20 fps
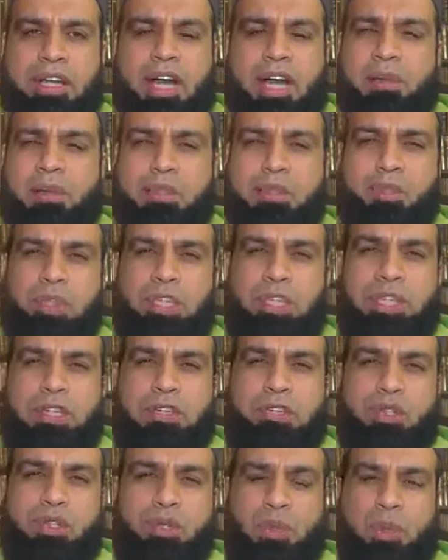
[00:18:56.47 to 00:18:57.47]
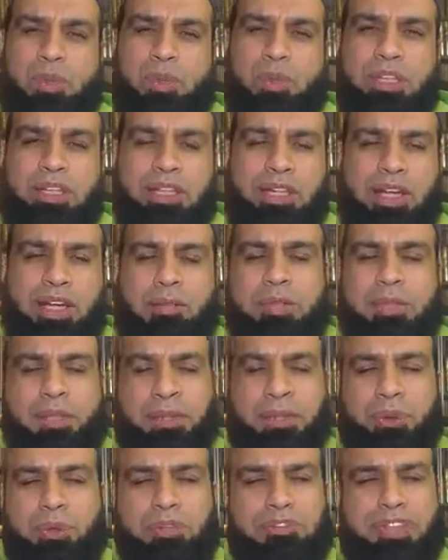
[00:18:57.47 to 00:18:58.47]
I was reading a story, and I'm
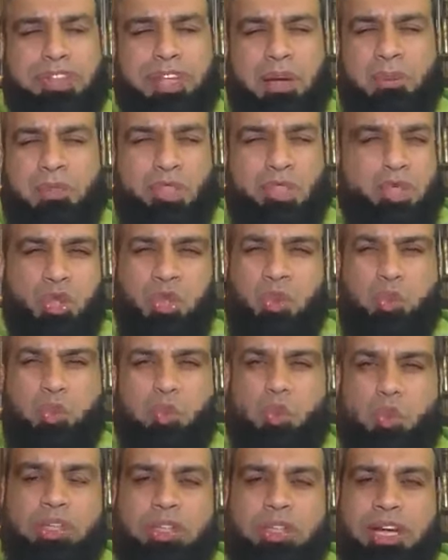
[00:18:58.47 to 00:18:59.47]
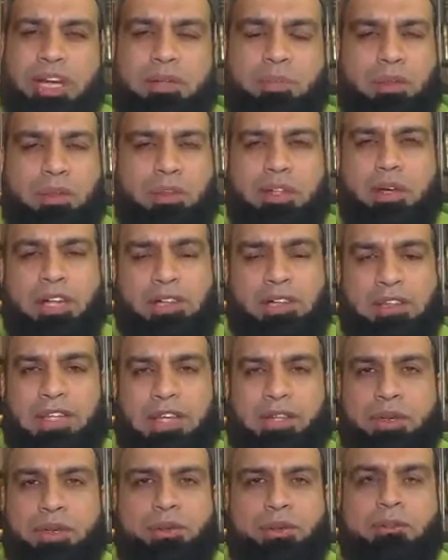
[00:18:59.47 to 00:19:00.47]
not sure if that was true or not. Wallah,
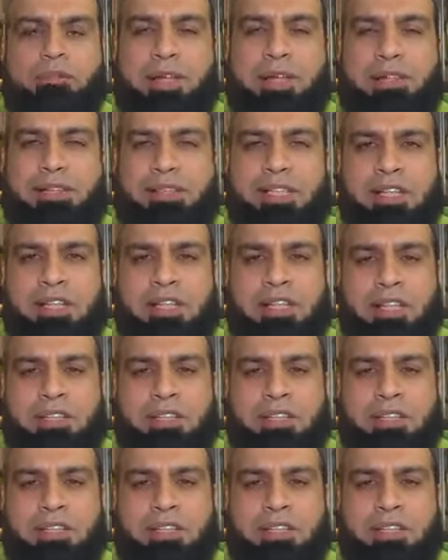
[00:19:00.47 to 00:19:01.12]
Allah knows best,